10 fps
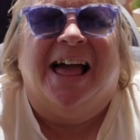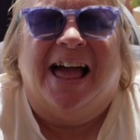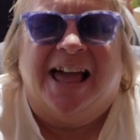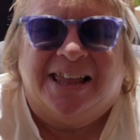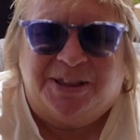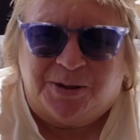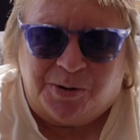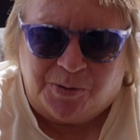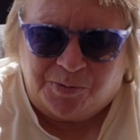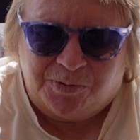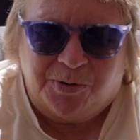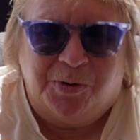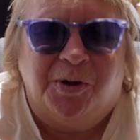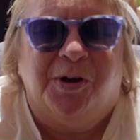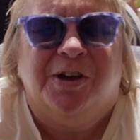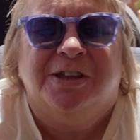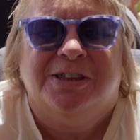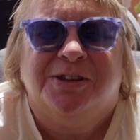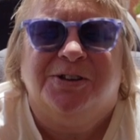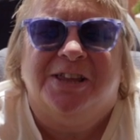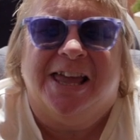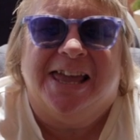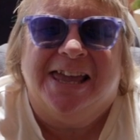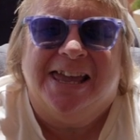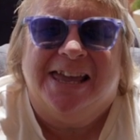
I talked to her today.